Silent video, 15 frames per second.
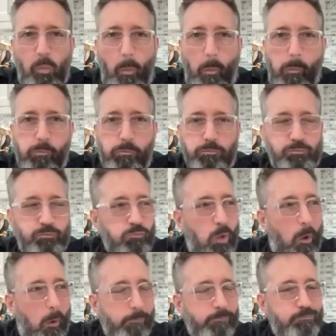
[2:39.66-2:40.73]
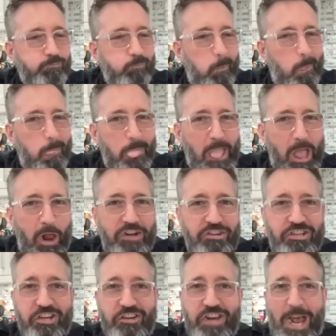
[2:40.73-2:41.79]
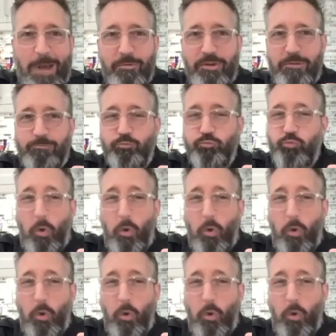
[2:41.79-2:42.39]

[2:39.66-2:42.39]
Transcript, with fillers: I need a napkin,